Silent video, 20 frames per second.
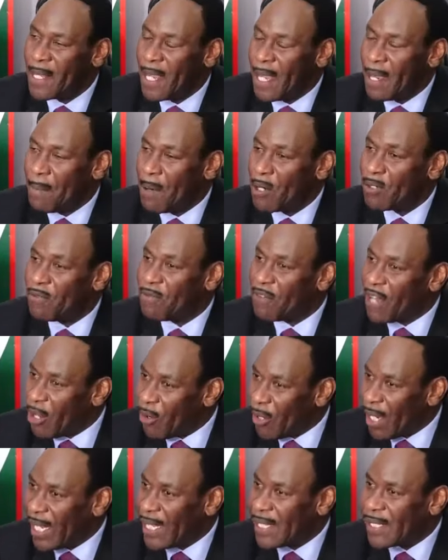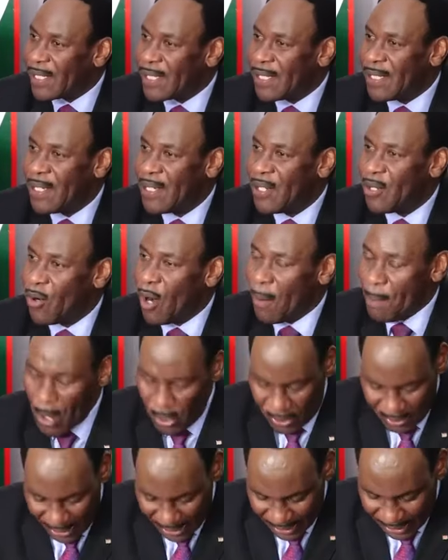about violence, or
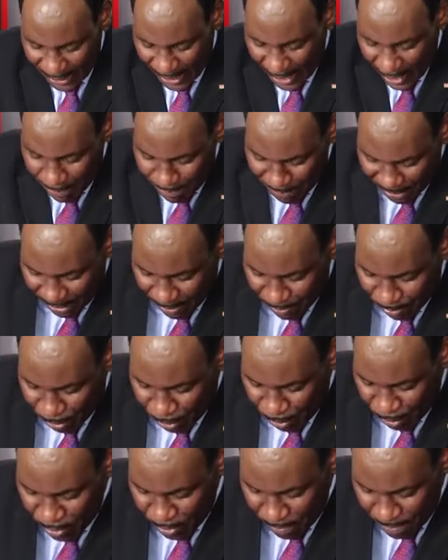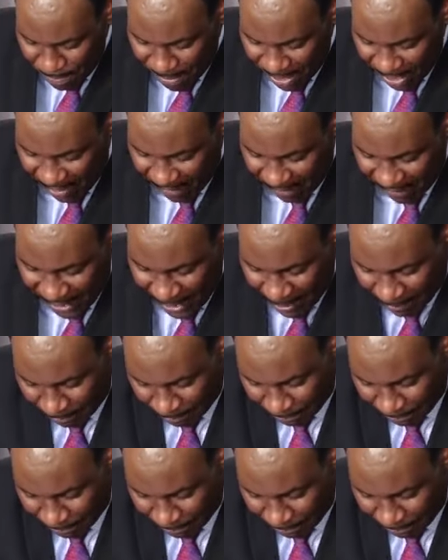about such amiable behavior.